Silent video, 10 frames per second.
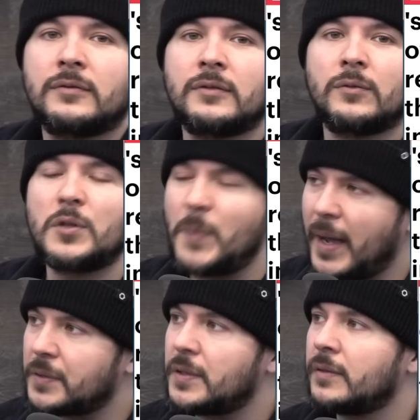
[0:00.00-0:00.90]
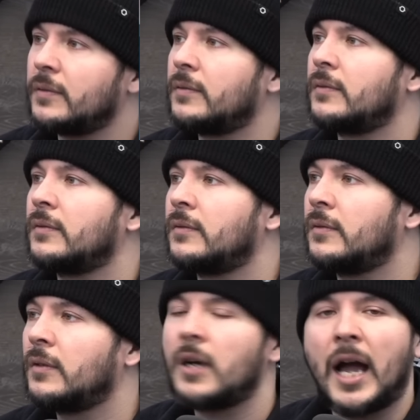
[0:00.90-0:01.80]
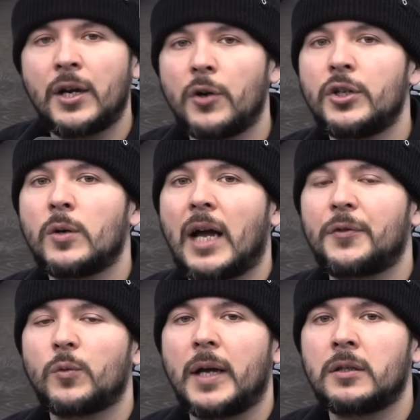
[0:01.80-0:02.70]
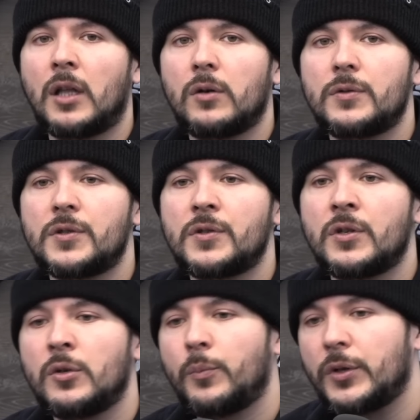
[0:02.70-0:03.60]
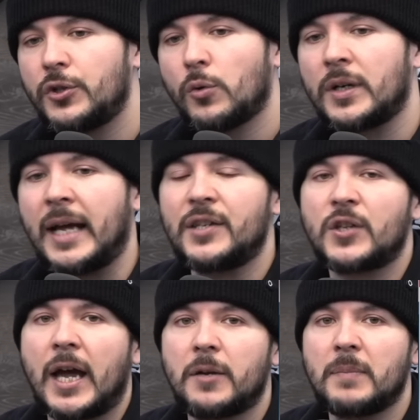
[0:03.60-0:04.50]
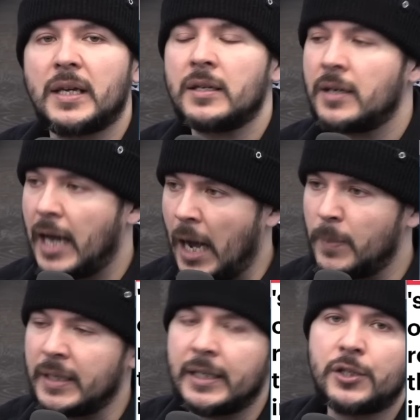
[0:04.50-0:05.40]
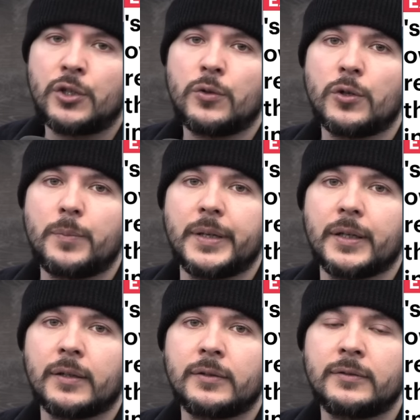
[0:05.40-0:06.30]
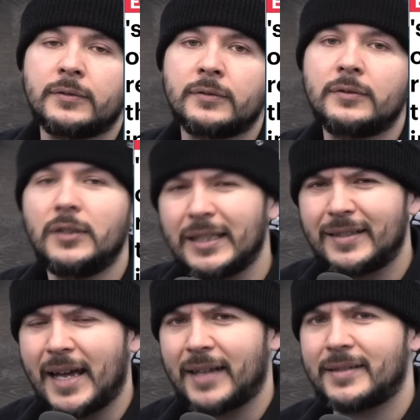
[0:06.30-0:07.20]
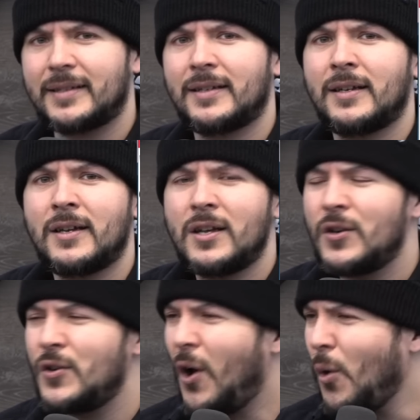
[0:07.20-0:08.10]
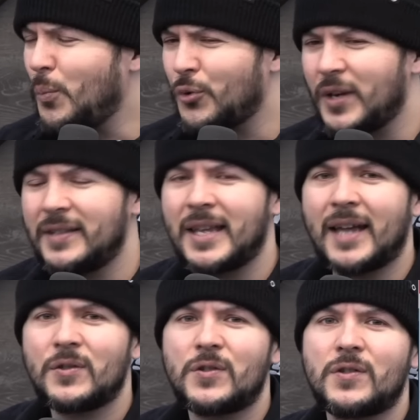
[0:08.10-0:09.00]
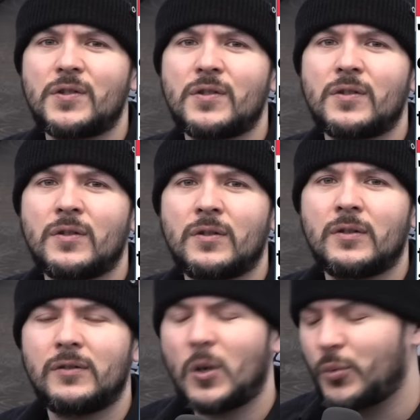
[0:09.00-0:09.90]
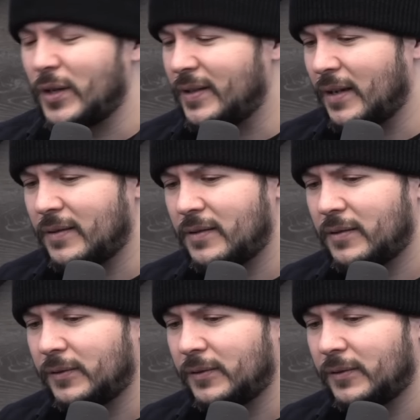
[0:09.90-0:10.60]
Respect. I know you don't got the right clothes but you were a nice guy to me. I'm going to get you your beer. Look at that. No pretense. No pretense.